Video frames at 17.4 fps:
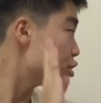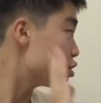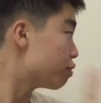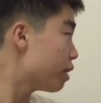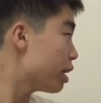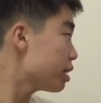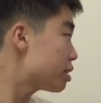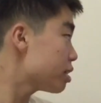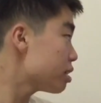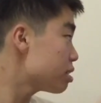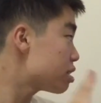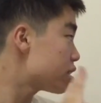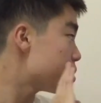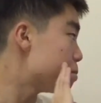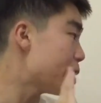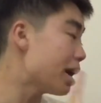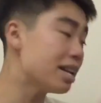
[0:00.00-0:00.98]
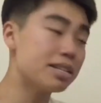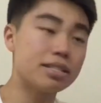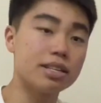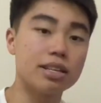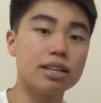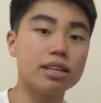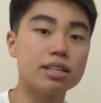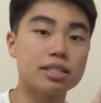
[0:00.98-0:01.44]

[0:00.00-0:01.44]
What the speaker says: Juventus, Man City,